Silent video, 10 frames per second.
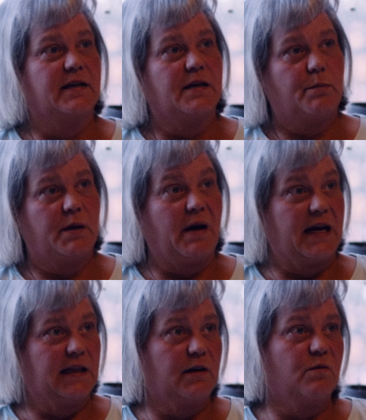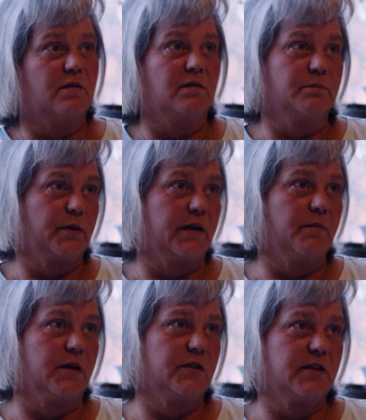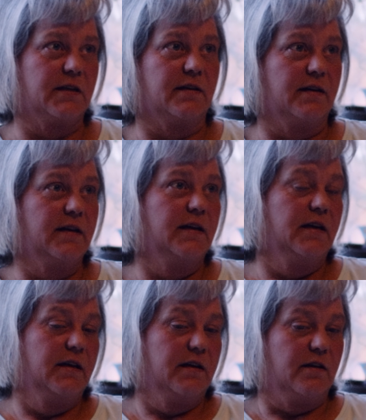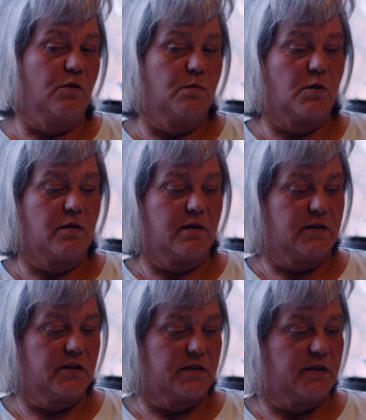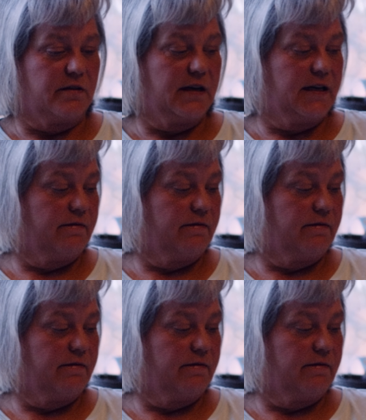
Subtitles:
be bilingual pretty much. And know more than just your native